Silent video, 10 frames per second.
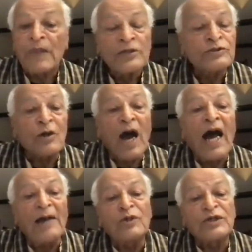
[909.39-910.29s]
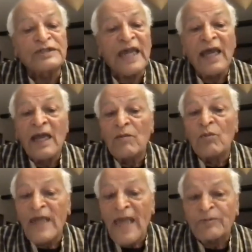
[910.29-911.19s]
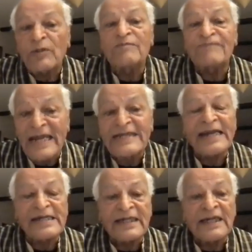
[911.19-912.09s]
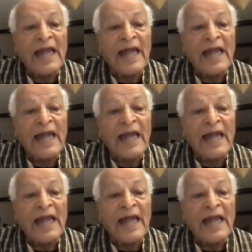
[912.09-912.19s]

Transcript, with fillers: So I would say we have to be very radical,